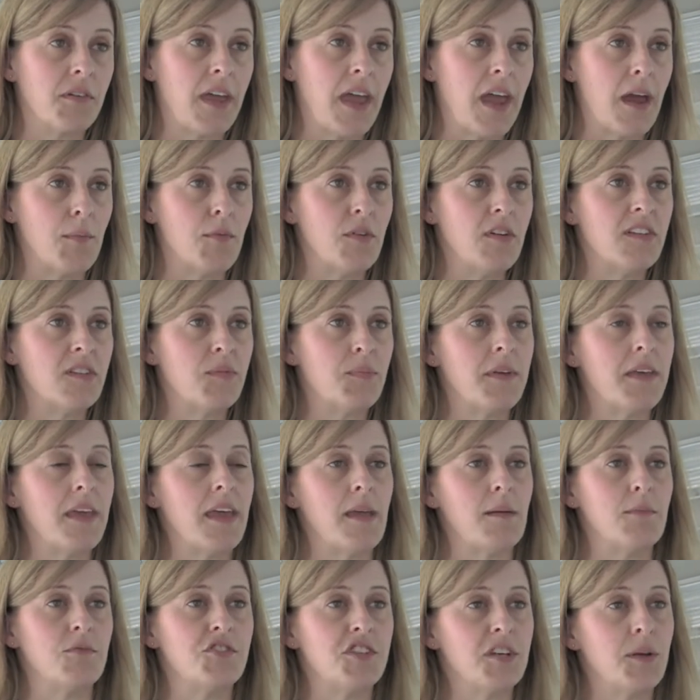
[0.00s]
cameras
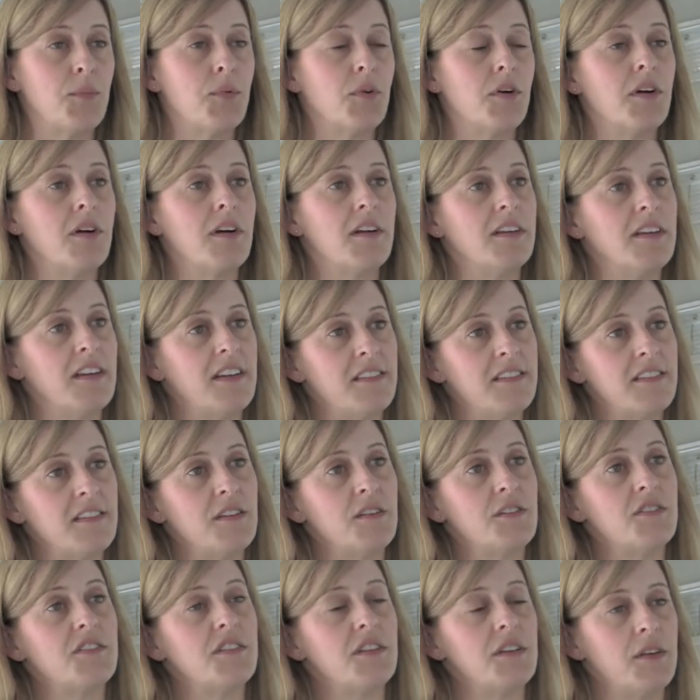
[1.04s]
became cheaper and
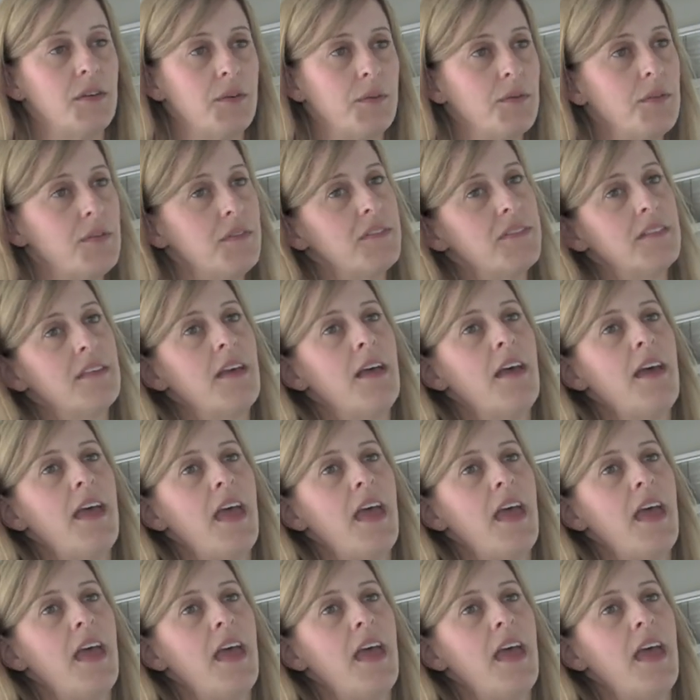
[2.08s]
easier to use,